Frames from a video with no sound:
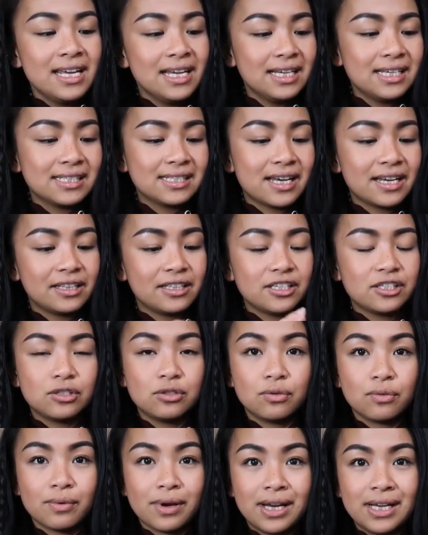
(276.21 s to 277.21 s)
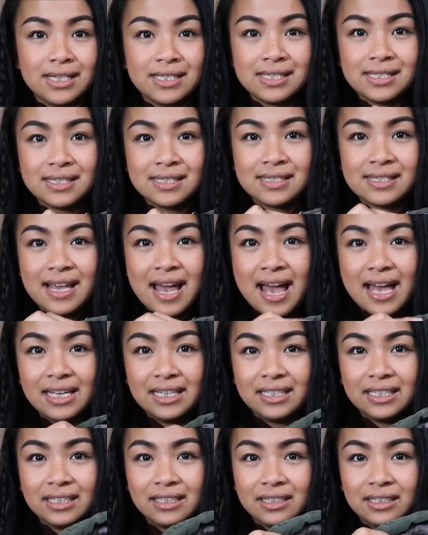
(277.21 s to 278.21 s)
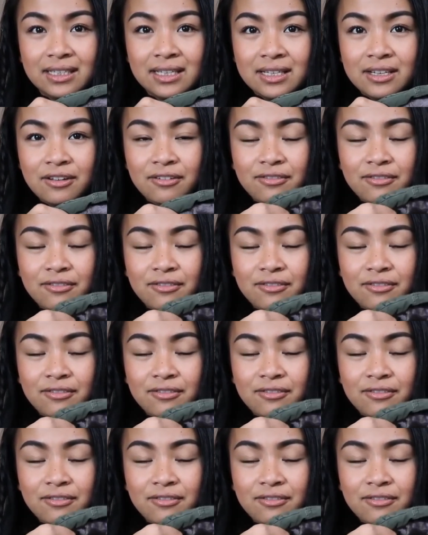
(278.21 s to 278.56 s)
is like this gray satin